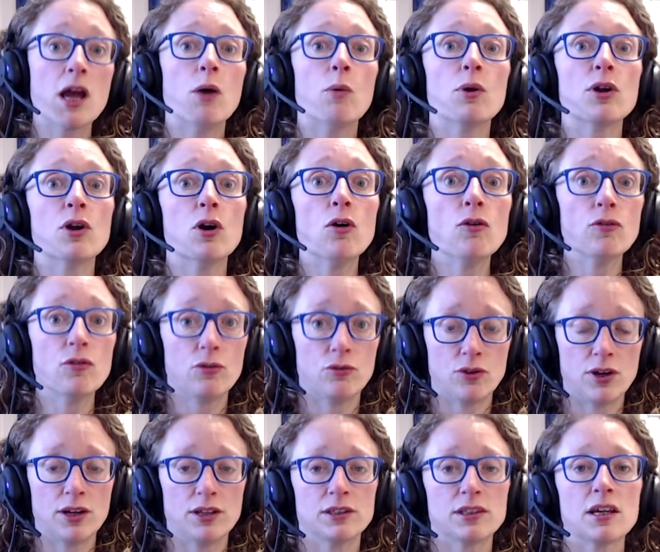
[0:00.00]
we often
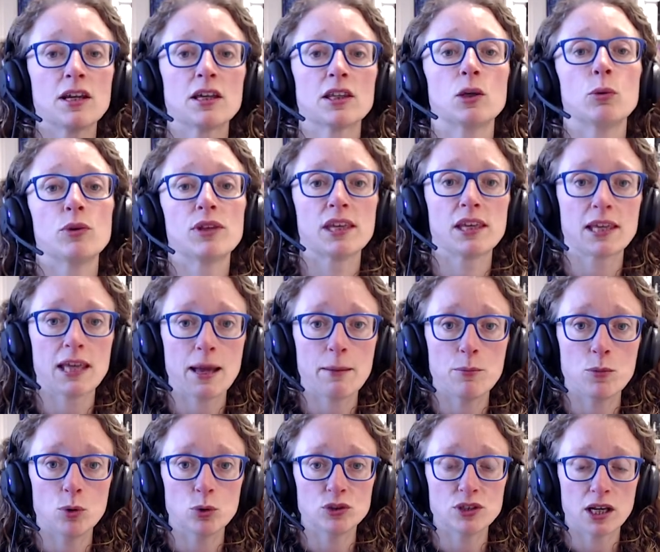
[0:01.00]
find that we can get
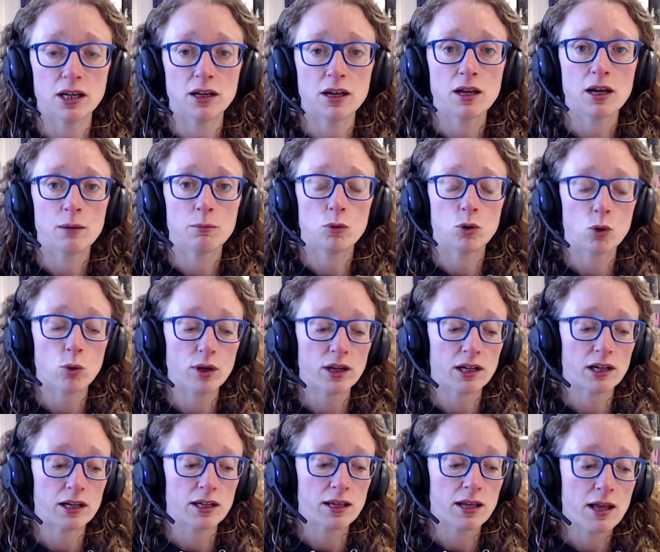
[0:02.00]
more done more
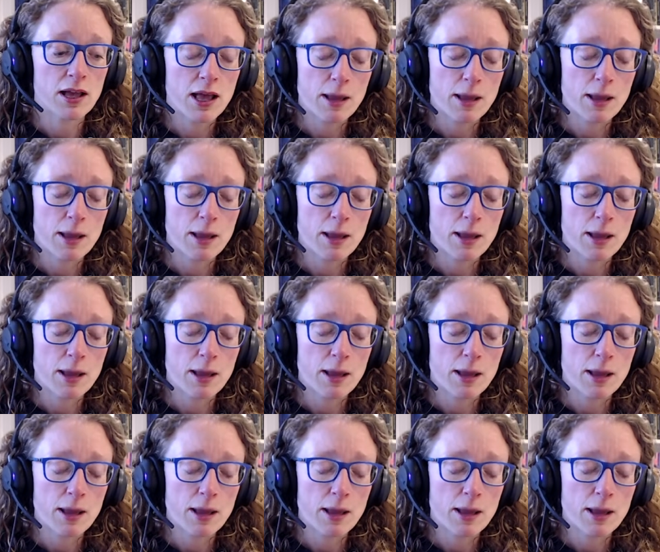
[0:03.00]
quickly.